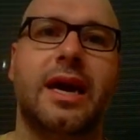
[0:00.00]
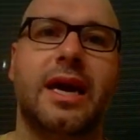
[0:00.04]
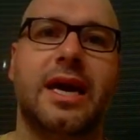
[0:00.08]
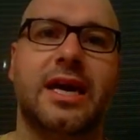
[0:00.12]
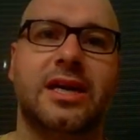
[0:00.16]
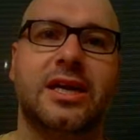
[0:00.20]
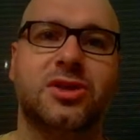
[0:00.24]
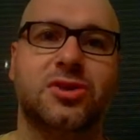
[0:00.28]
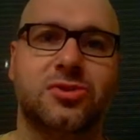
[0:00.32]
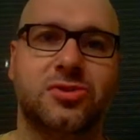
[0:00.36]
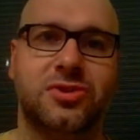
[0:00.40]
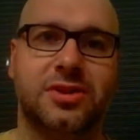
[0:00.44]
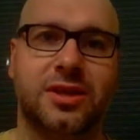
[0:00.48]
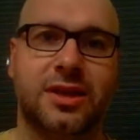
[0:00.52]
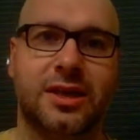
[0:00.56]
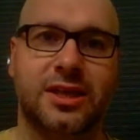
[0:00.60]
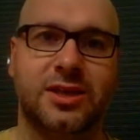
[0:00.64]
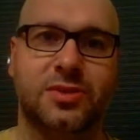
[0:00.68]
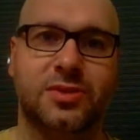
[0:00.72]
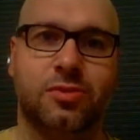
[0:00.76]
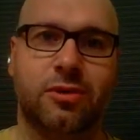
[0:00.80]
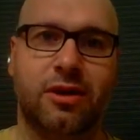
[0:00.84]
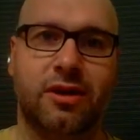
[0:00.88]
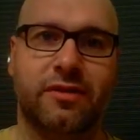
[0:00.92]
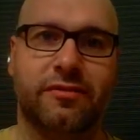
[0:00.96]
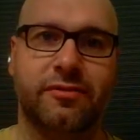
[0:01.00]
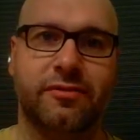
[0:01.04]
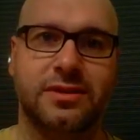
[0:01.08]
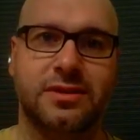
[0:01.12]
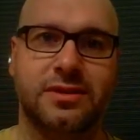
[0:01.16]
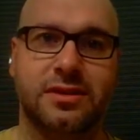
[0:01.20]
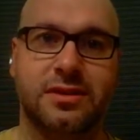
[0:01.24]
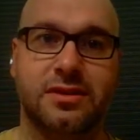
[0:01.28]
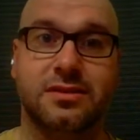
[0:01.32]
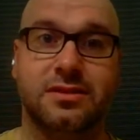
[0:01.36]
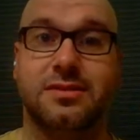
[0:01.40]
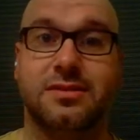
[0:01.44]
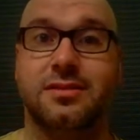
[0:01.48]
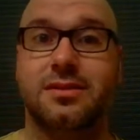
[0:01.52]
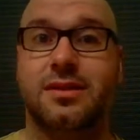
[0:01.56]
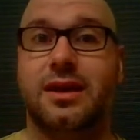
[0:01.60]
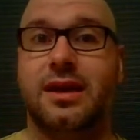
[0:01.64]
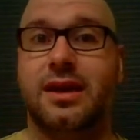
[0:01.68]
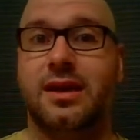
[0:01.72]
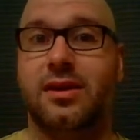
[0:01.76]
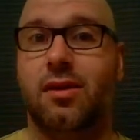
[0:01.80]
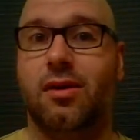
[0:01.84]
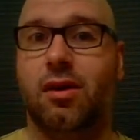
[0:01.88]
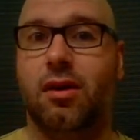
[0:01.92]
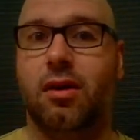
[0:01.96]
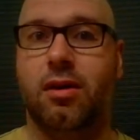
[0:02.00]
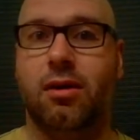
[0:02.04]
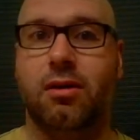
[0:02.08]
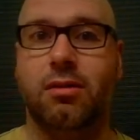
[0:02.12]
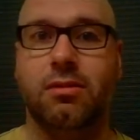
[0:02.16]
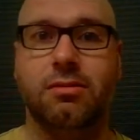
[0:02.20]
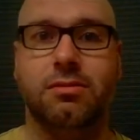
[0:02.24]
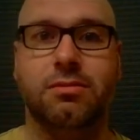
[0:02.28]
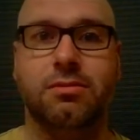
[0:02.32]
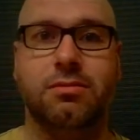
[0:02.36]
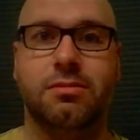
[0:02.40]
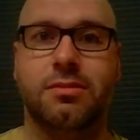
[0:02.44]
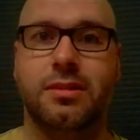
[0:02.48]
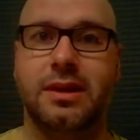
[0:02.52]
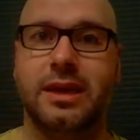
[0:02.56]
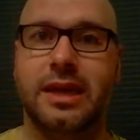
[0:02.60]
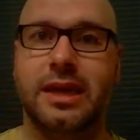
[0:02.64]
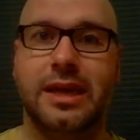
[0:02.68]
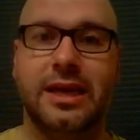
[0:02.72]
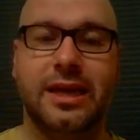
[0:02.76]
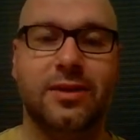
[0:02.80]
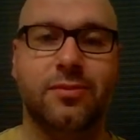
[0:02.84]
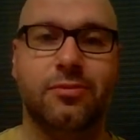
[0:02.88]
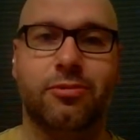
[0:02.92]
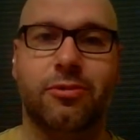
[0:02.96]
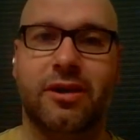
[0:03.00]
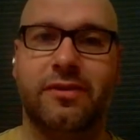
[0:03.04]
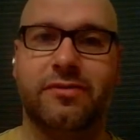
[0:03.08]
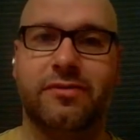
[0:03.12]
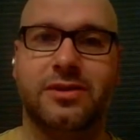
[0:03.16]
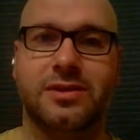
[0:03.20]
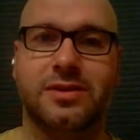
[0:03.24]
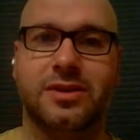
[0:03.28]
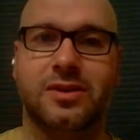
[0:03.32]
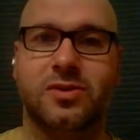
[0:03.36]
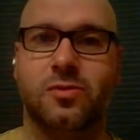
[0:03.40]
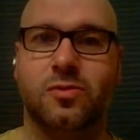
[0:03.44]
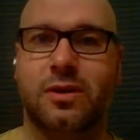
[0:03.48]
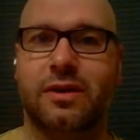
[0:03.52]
exercise preferences and all eating preferences,